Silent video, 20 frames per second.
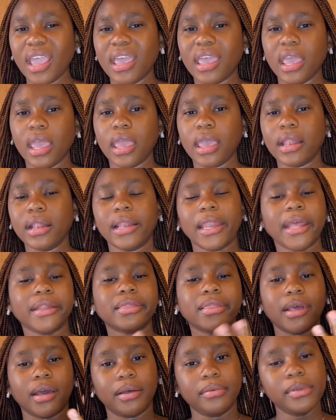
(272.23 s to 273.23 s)
a
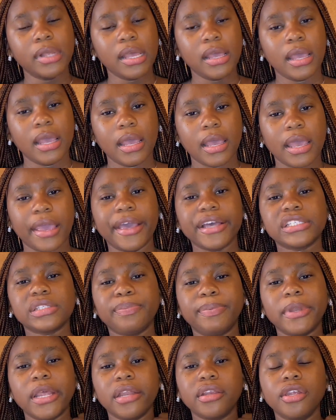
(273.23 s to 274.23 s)
letter
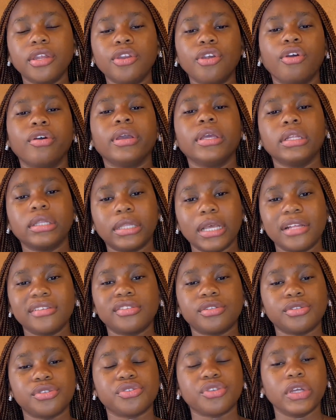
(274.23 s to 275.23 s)
explaining your intent
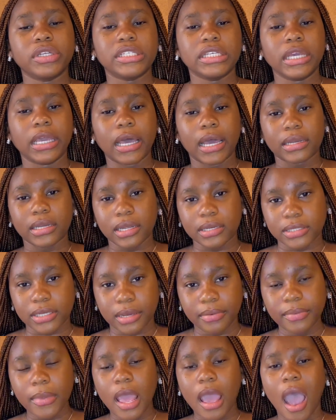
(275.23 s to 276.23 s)
to study in
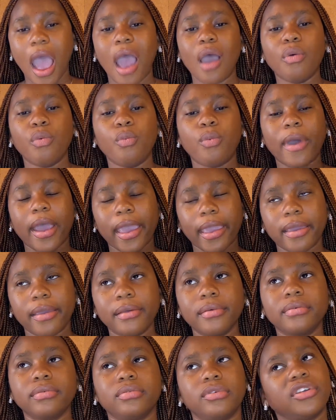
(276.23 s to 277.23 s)
canada and
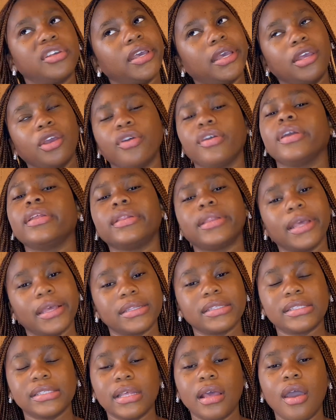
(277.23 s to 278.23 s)
why okay your
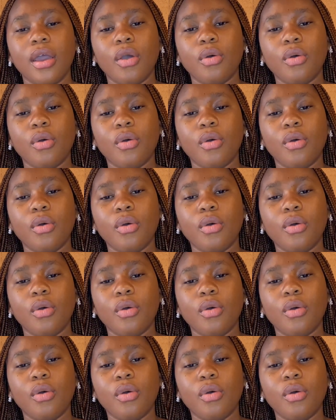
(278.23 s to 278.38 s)
intent